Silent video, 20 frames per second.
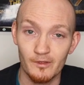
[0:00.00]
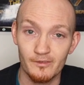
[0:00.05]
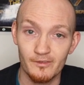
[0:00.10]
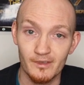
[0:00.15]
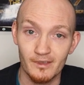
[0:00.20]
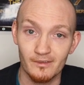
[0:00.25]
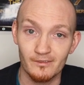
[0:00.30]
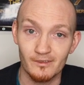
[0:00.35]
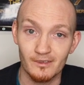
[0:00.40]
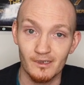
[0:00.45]
the
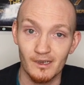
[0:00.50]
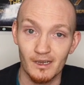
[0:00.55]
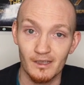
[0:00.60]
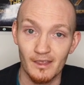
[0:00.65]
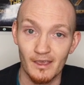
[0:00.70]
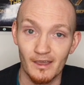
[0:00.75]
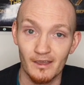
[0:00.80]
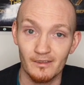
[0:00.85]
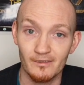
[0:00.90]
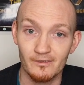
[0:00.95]
things that
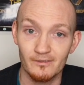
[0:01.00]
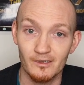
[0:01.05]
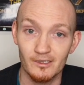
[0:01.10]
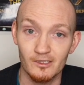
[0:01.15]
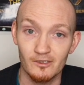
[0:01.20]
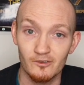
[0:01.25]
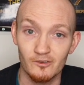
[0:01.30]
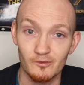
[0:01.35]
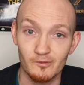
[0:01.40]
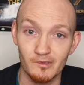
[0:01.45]
God has
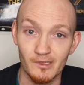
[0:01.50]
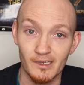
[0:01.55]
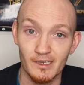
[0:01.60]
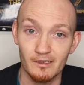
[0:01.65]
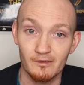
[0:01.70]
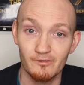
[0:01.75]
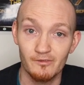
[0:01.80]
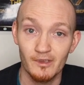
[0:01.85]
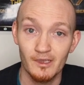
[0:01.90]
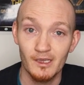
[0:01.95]
done in your
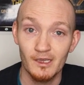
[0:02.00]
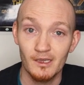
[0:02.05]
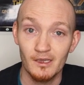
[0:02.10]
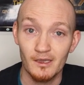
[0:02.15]
life,